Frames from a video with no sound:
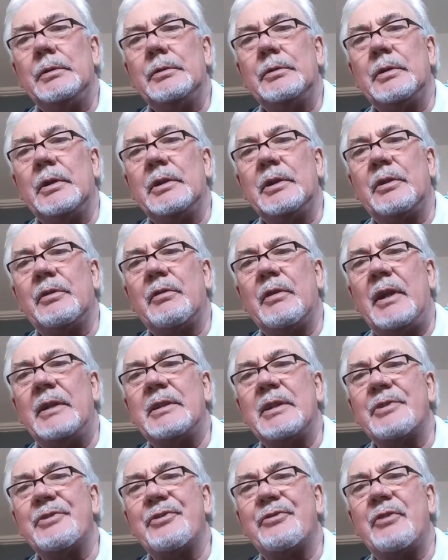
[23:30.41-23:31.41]
Trying to create
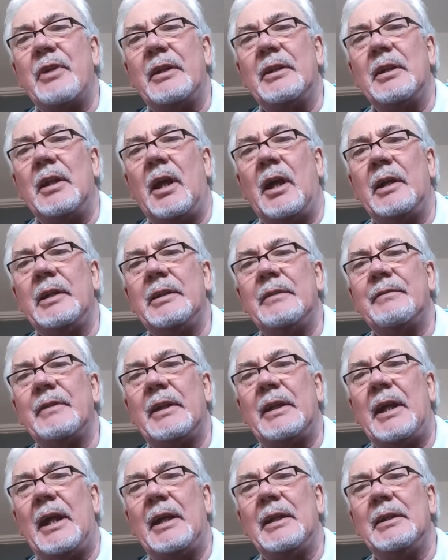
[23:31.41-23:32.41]
a straight line if I
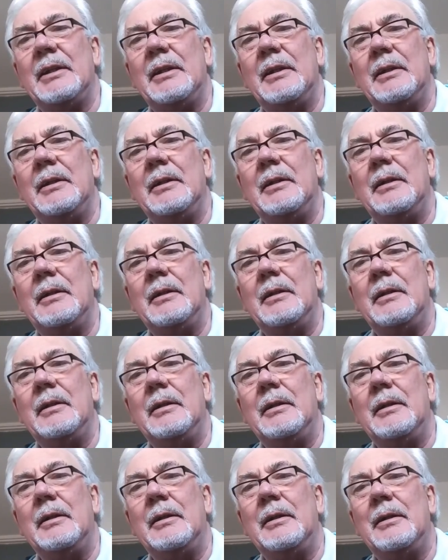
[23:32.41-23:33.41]
can.
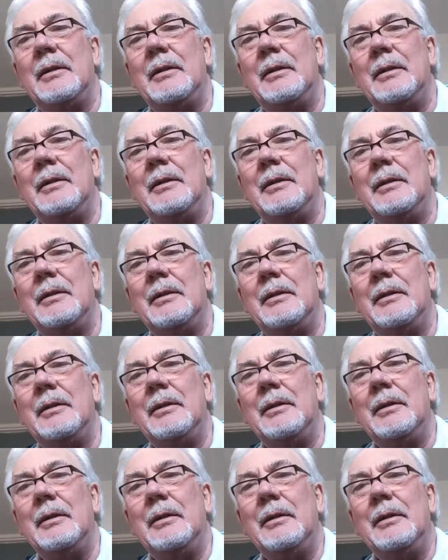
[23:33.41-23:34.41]
There
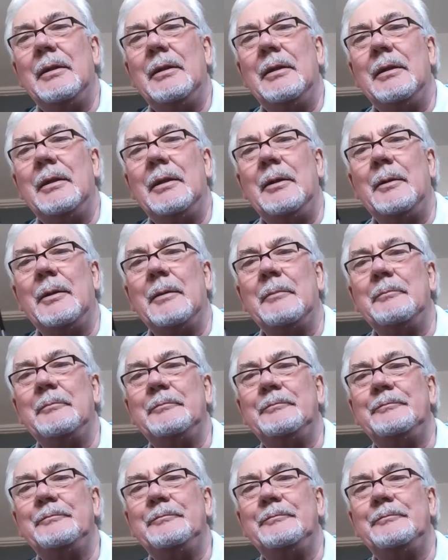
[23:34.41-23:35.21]
you are.